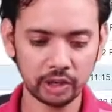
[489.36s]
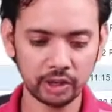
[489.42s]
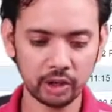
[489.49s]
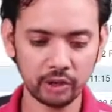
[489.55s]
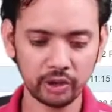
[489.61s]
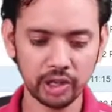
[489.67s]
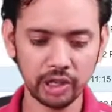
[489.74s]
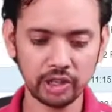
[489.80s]

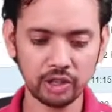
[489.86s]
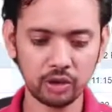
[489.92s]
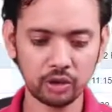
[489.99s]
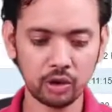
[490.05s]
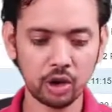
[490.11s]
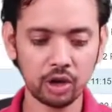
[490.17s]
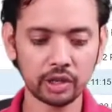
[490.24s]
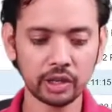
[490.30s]
Now here you have
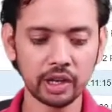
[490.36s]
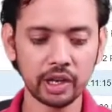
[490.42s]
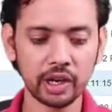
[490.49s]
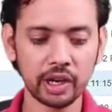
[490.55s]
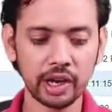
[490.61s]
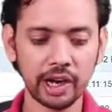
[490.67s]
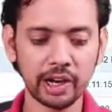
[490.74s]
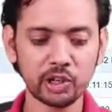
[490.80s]
got
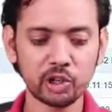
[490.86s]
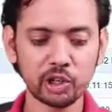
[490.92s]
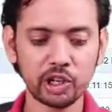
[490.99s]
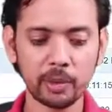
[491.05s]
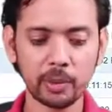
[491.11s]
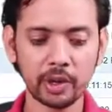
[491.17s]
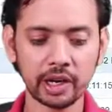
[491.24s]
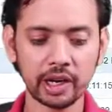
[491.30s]

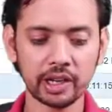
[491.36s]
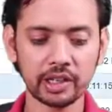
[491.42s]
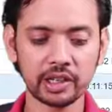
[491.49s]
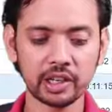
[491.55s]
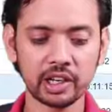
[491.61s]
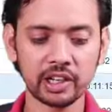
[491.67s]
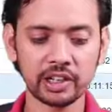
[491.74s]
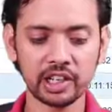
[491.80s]
EdYoda bucket
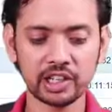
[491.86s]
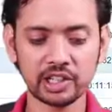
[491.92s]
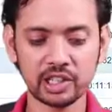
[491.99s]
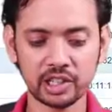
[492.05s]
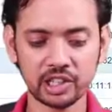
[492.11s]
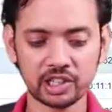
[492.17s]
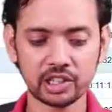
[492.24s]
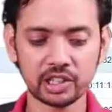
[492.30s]

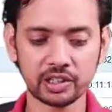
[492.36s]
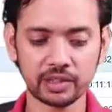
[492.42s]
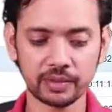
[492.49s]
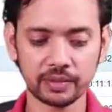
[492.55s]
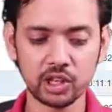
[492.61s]
destination.